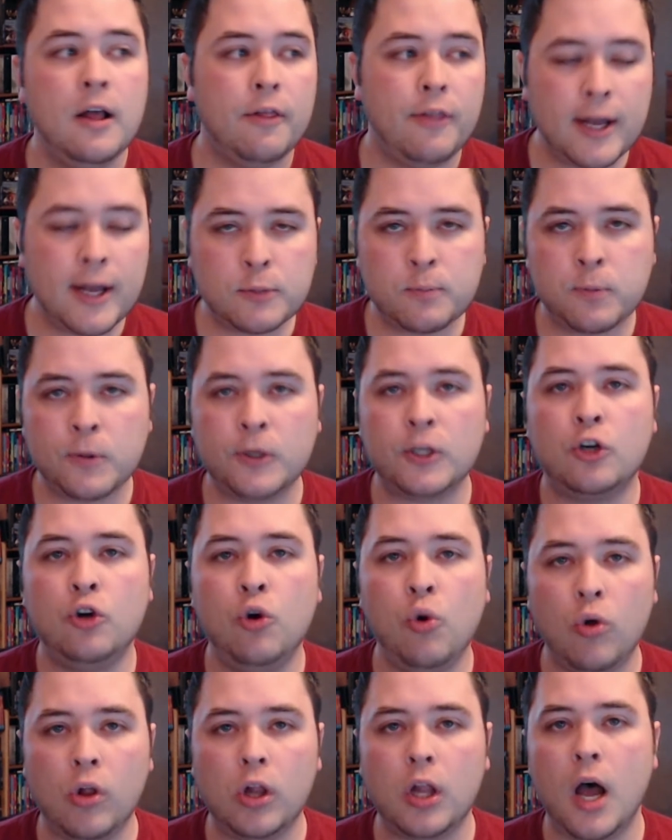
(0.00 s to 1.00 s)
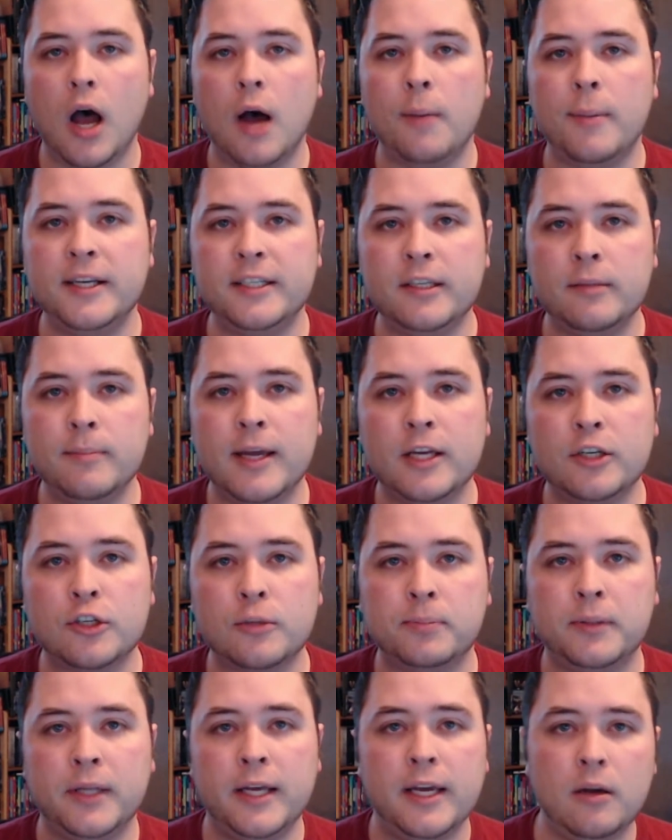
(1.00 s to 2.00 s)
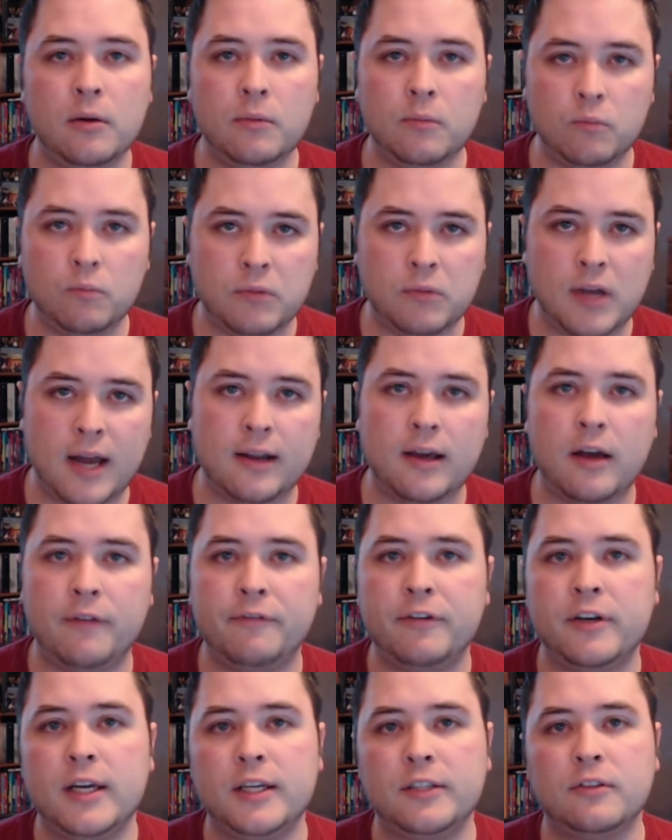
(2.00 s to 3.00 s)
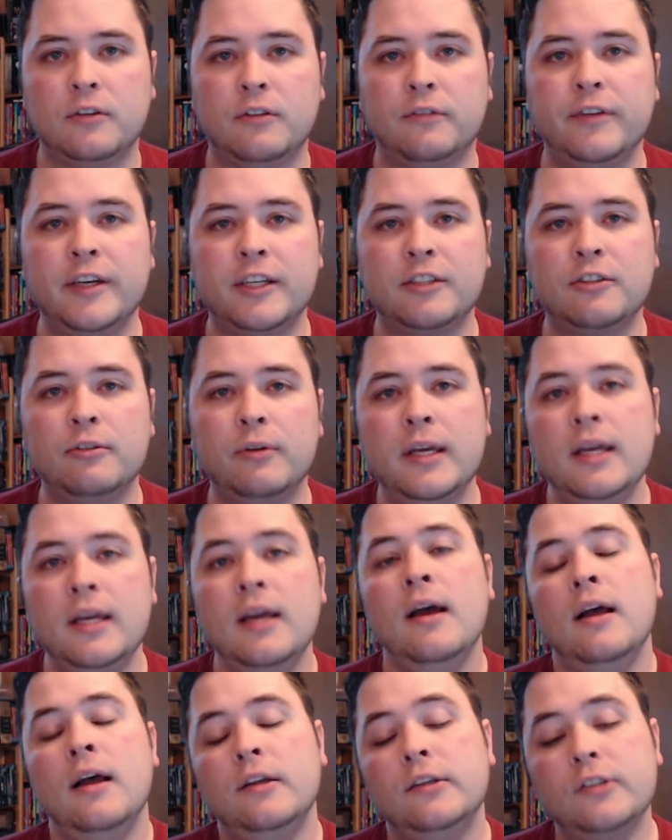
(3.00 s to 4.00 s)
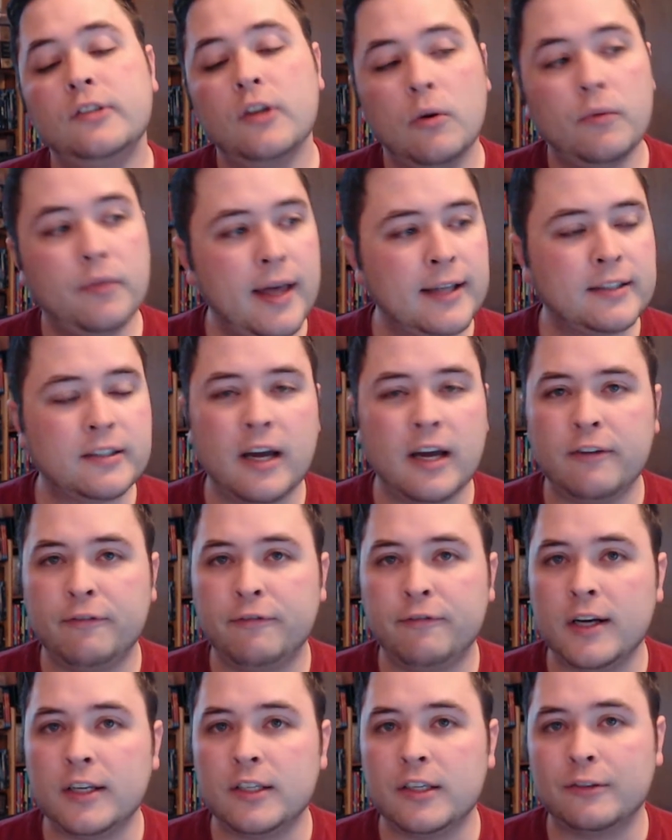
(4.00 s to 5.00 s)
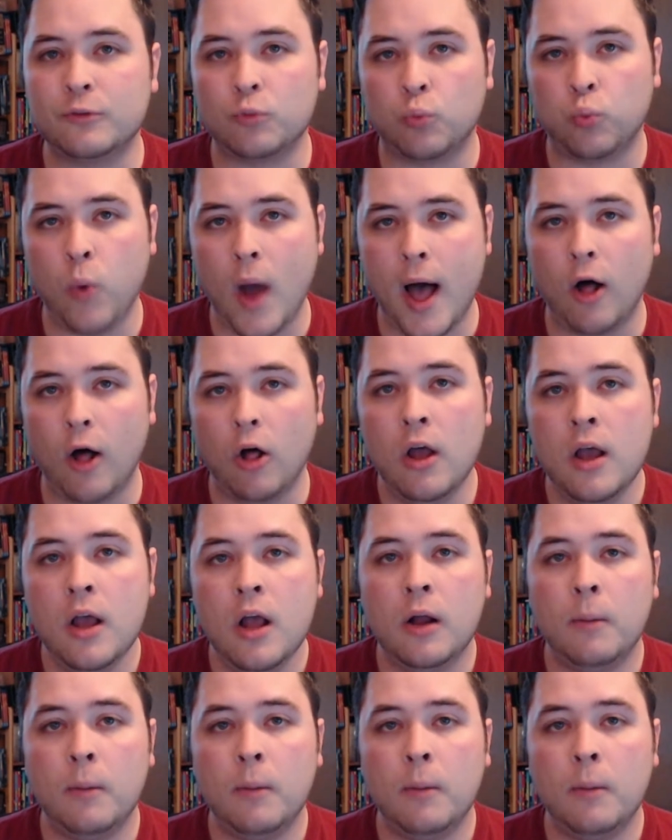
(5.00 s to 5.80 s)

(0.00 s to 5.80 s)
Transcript: That's pretty cool. I did manage to play it. Got off a nice little victory. So that's kind of fun as well.